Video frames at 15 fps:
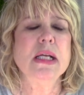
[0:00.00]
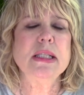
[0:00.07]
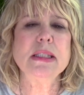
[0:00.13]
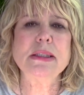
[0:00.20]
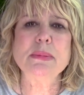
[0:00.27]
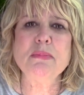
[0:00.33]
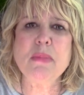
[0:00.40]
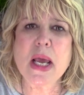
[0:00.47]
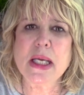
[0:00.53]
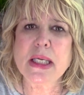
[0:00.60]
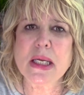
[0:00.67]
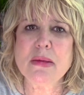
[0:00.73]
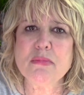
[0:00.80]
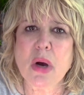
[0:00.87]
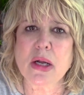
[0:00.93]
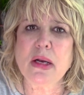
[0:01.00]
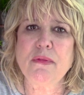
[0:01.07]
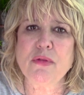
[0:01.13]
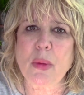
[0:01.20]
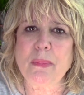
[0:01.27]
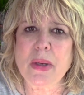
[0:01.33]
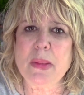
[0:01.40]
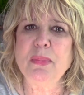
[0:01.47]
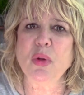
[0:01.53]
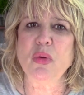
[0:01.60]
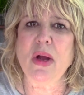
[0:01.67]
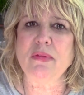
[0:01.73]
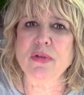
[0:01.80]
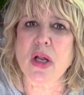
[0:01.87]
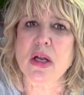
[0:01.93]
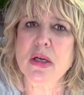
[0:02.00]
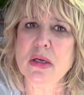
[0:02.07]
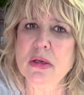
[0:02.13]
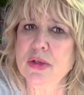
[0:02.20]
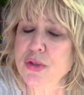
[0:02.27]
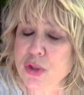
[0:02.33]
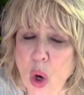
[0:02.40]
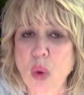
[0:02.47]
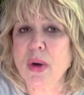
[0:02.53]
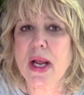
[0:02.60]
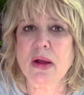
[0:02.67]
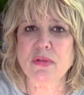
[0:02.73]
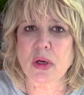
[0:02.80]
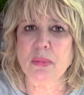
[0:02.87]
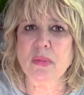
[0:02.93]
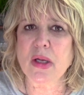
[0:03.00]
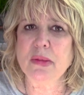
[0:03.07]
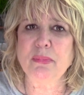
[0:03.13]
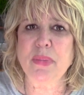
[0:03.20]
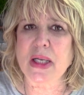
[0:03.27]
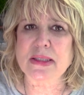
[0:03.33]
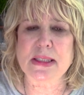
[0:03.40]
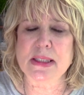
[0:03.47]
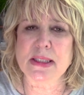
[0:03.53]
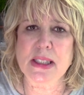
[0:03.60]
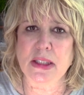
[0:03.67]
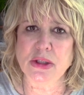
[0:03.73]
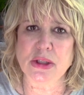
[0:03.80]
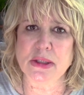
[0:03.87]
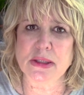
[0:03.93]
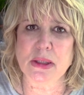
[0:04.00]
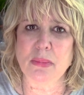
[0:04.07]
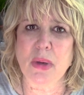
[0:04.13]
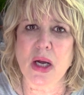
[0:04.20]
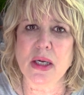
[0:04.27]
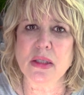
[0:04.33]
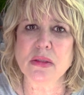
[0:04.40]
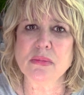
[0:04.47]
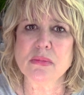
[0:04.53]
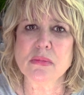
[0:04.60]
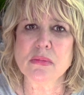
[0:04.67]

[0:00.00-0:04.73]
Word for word: that's making money for people who have, don't have our best intentions in mind.